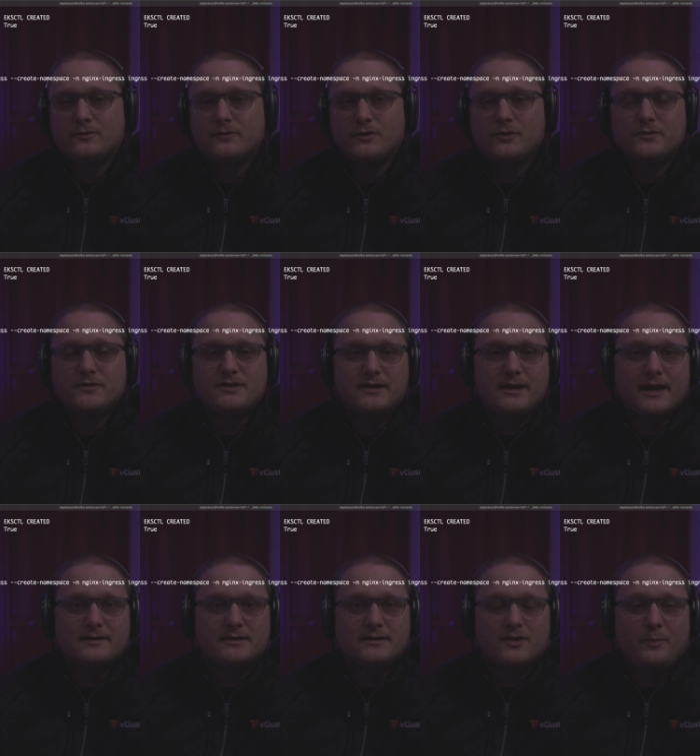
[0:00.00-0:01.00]
use the
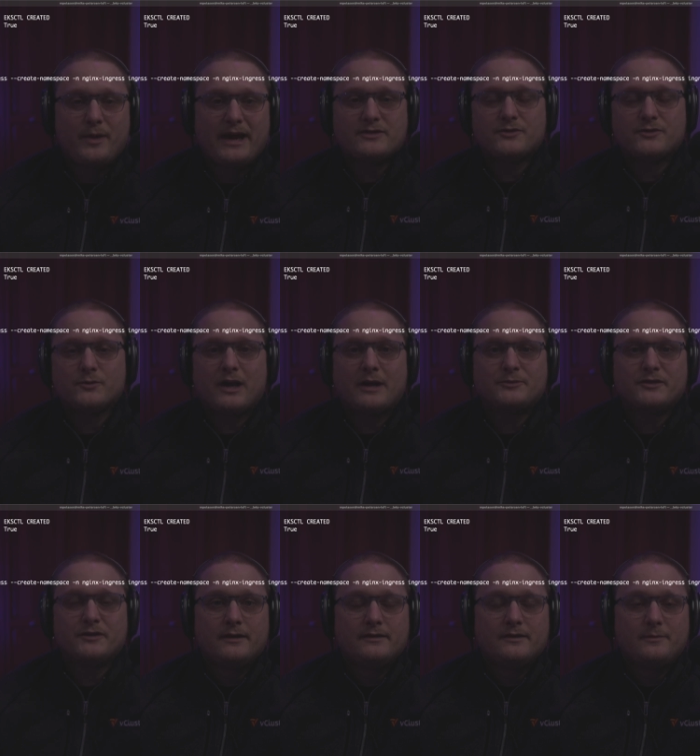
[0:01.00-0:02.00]
SSL pass-through
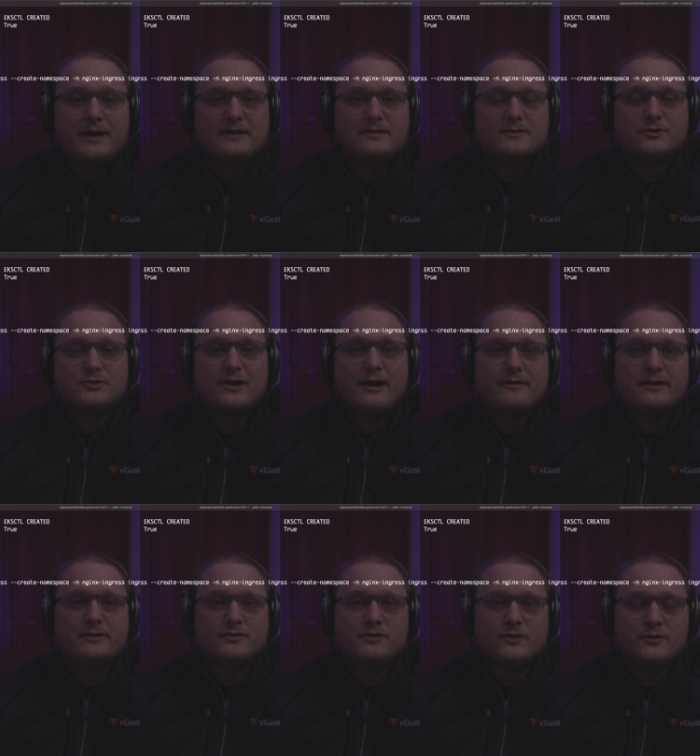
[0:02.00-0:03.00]
option to pass the
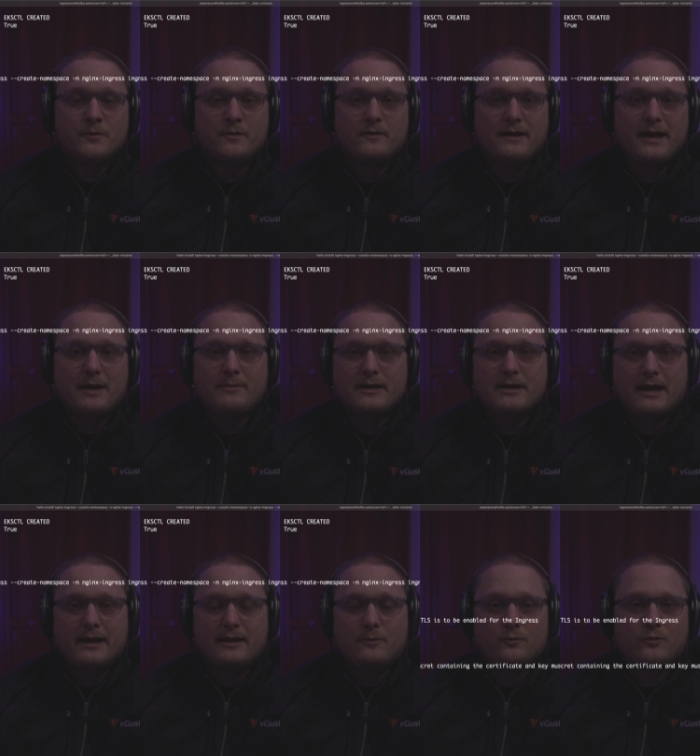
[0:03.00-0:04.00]
traffic to the
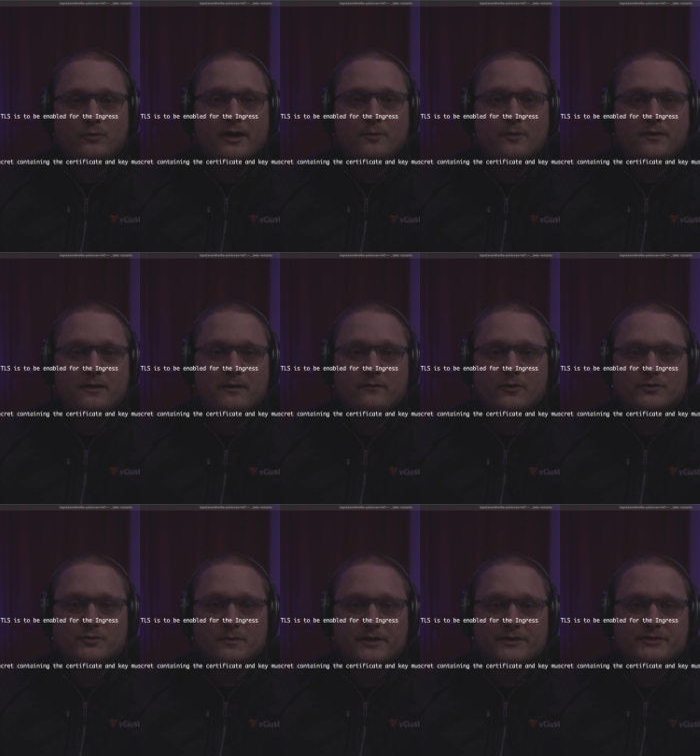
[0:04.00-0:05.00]
API running within the
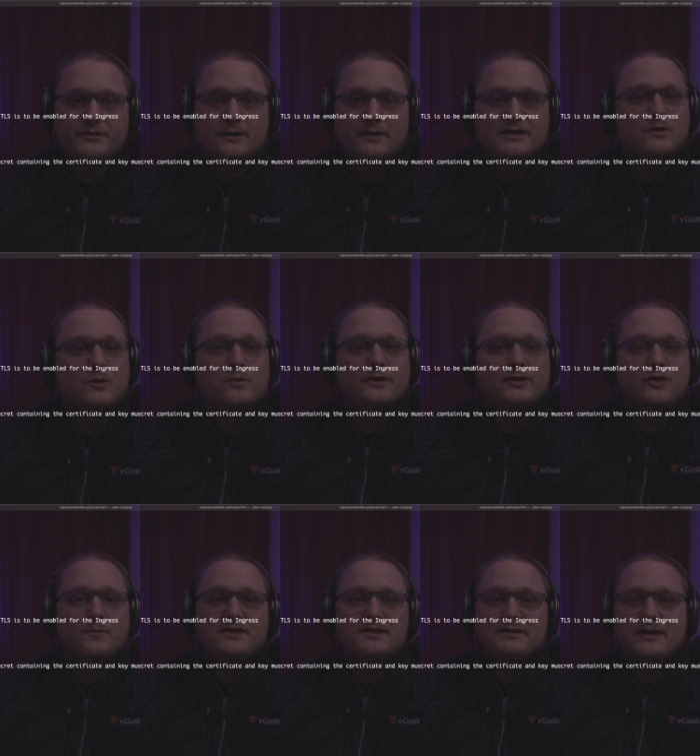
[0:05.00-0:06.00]
virtual cluster. So we'll run
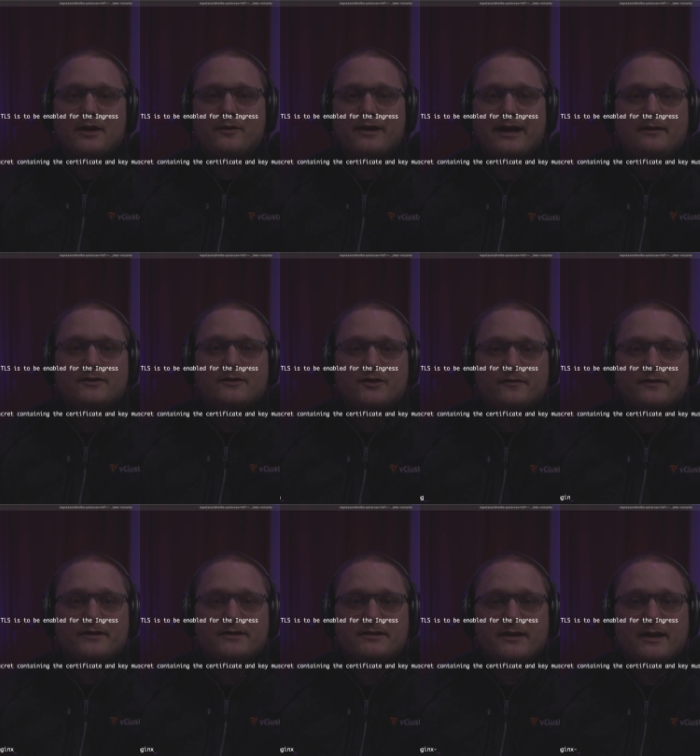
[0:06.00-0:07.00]
kubectl get
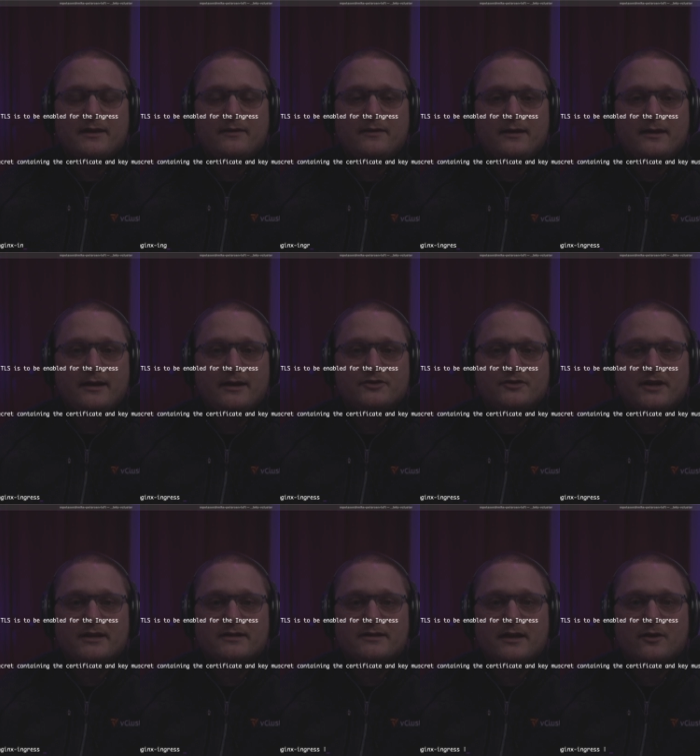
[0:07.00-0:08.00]
service in the
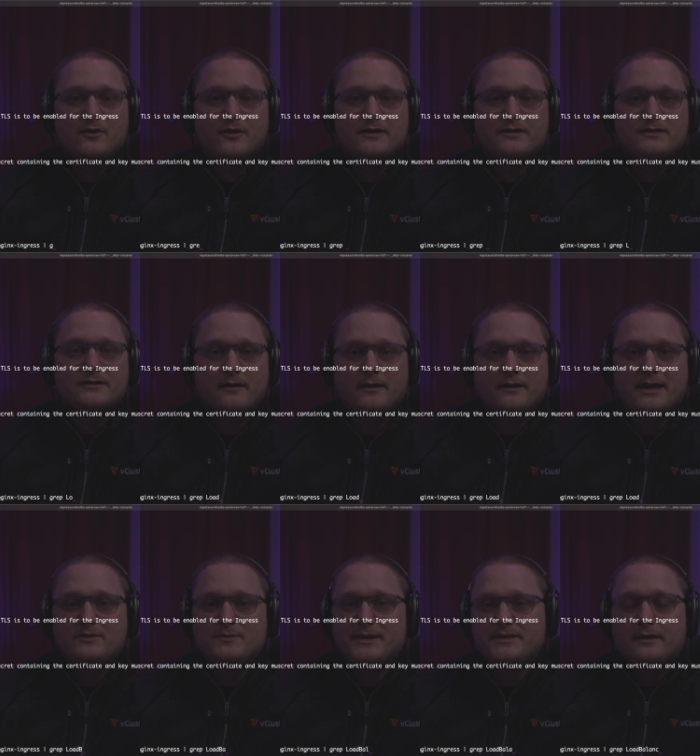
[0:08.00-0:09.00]
Nginx ingress
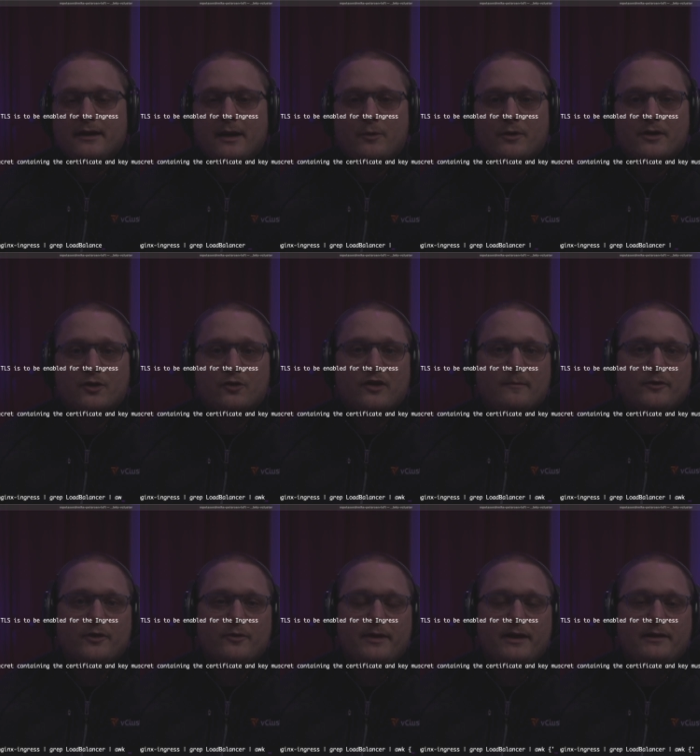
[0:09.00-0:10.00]
namespace, and we're going to grep
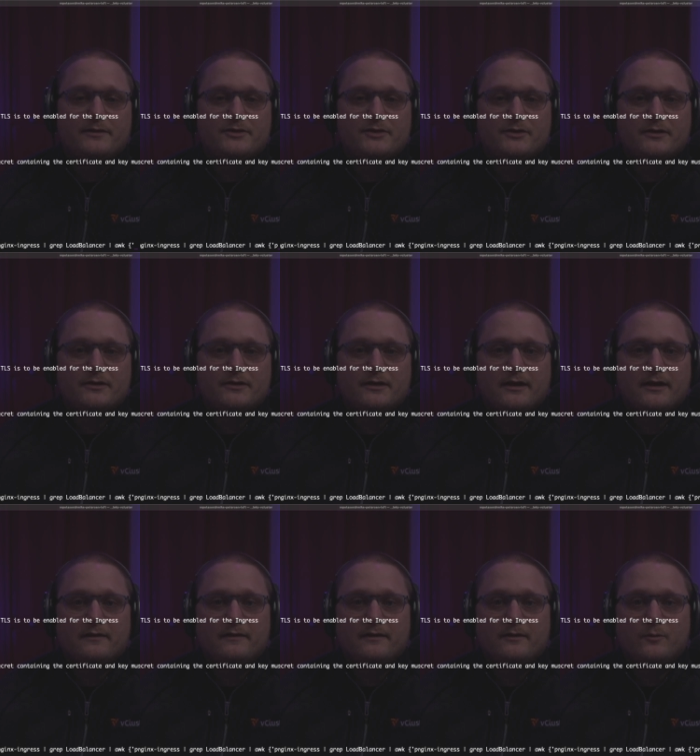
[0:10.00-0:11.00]
load balancer,
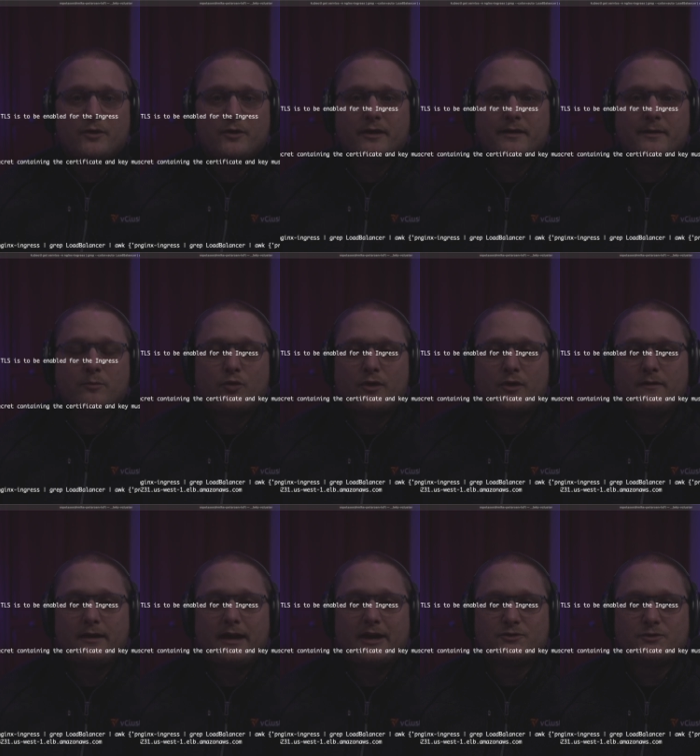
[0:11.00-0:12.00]
and then we're going to
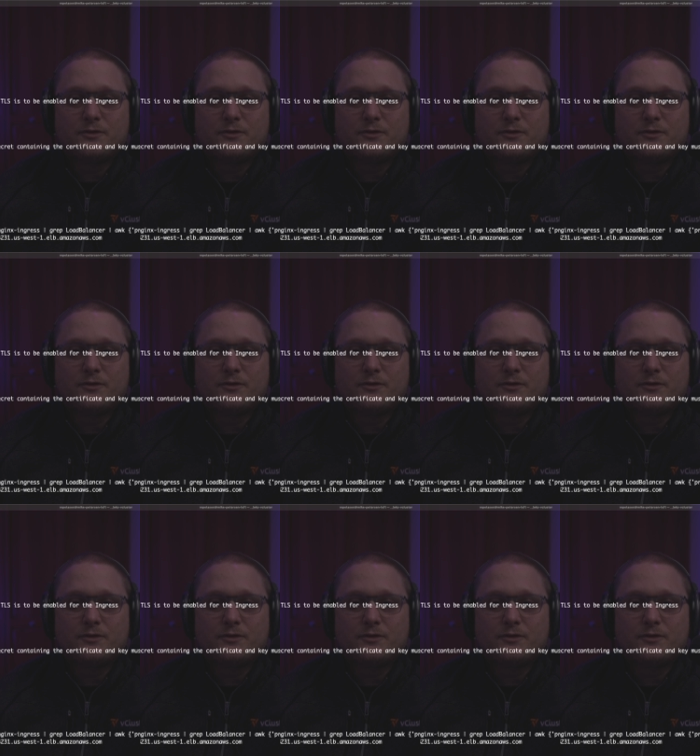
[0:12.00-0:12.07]
print the actual